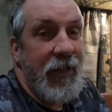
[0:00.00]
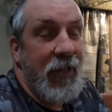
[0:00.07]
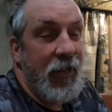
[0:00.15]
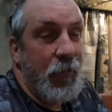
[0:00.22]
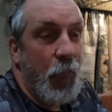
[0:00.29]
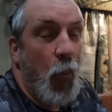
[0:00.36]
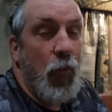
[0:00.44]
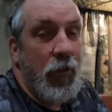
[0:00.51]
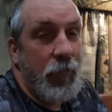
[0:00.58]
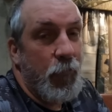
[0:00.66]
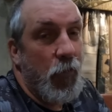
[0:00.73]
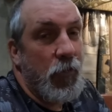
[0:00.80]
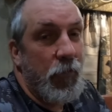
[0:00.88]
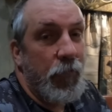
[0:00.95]
in the morning
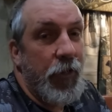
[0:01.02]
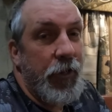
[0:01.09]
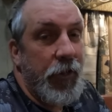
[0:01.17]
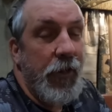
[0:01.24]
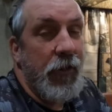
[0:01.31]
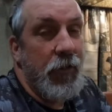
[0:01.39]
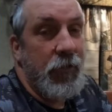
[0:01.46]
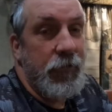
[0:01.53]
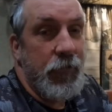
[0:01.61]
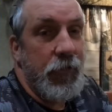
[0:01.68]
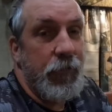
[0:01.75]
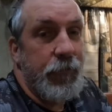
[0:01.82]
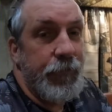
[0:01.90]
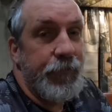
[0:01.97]
working on that deer.
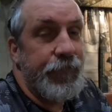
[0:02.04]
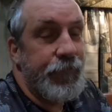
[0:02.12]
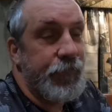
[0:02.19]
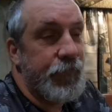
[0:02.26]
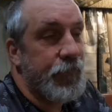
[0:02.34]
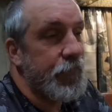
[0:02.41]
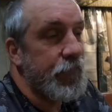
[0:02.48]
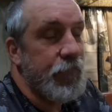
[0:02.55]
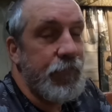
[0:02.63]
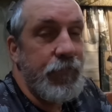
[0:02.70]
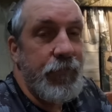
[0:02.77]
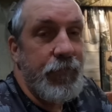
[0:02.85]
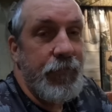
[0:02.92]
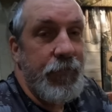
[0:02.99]
So,
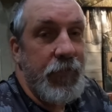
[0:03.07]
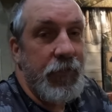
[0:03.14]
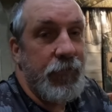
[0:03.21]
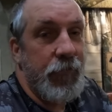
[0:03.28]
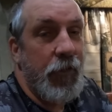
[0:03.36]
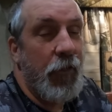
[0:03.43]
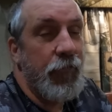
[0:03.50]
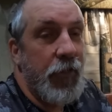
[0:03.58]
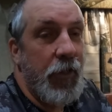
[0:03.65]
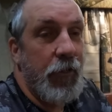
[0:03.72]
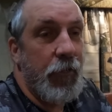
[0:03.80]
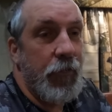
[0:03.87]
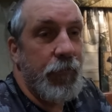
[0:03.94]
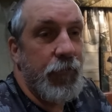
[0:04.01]
so y'all
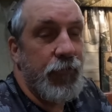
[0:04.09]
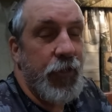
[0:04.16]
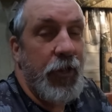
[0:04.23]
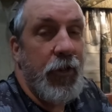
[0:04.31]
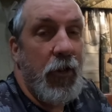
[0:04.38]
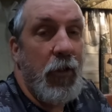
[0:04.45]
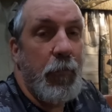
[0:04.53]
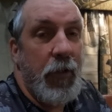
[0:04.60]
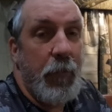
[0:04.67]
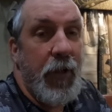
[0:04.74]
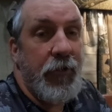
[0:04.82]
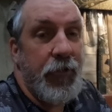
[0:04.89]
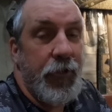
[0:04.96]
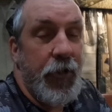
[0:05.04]
saying, seen a little bit
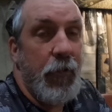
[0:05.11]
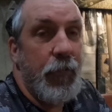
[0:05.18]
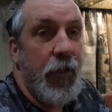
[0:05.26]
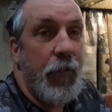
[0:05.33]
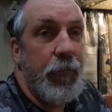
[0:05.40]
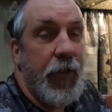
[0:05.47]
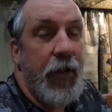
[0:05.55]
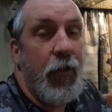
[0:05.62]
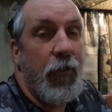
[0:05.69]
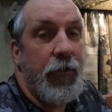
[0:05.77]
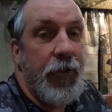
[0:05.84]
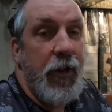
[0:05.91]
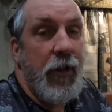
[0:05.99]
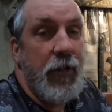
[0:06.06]
about the deer, but the update
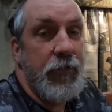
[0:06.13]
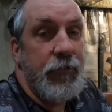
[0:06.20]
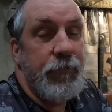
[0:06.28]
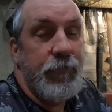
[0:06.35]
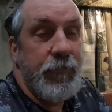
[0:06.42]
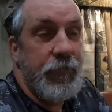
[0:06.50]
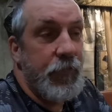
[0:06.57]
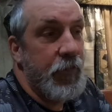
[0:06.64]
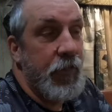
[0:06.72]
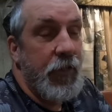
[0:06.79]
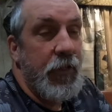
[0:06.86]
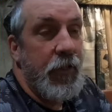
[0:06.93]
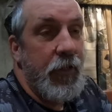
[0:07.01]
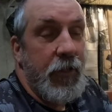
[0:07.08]
on deer is
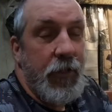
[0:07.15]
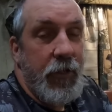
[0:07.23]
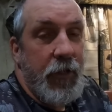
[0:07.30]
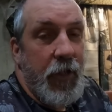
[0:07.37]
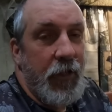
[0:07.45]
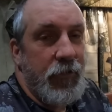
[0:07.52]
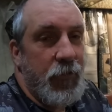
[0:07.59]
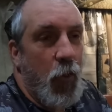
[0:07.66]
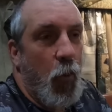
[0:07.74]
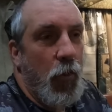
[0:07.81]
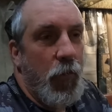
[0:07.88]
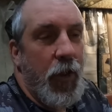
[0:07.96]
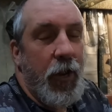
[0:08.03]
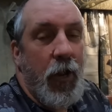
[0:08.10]
they
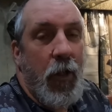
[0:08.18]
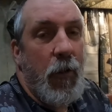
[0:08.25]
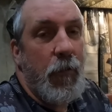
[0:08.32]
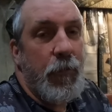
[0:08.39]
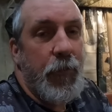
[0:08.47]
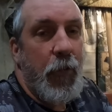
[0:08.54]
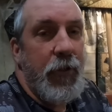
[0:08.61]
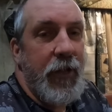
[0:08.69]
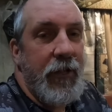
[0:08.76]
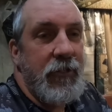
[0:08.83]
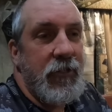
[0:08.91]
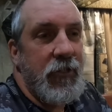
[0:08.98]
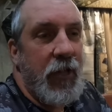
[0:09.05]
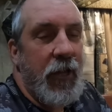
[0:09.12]
scored around 130
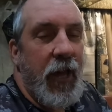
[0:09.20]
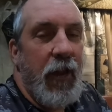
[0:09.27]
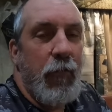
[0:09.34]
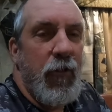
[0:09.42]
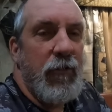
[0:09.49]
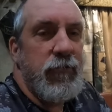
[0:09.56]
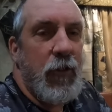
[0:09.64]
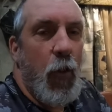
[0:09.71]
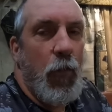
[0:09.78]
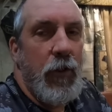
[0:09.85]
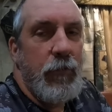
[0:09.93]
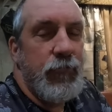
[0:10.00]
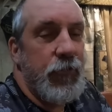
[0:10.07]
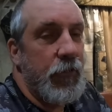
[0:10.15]
inches. I kind of rough scored
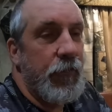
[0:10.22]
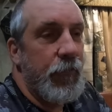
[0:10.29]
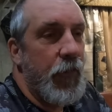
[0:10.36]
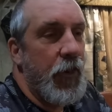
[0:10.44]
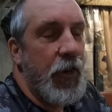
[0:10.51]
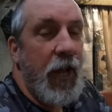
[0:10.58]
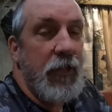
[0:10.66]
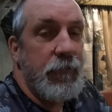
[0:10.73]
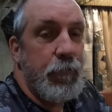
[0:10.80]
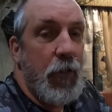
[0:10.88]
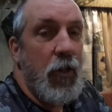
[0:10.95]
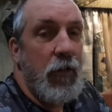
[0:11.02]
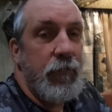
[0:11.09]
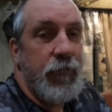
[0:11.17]
him, so very nice
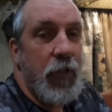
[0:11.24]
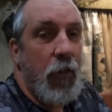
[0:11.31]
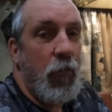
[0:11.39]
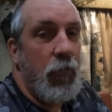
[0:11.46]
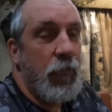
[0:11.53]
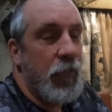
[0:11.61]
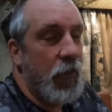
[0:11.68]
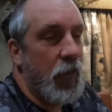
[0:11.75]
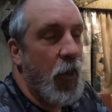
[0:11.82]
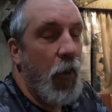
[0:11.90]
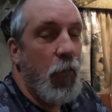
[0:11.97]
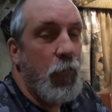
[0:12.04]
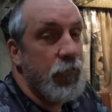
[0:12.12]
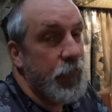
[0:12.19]
buck. You know, our
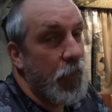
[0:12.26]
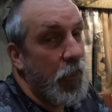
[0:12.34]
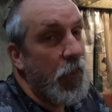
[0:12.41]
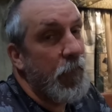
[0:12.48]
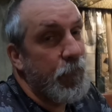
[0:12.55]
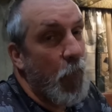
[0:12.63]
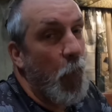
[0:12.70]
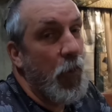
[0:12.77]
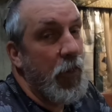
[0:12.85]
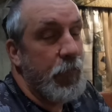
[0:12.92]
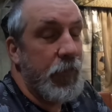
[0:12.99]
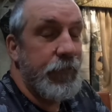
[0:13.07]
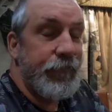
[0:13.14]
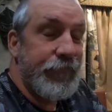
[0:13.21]
goal was 140,
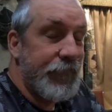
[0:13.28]
but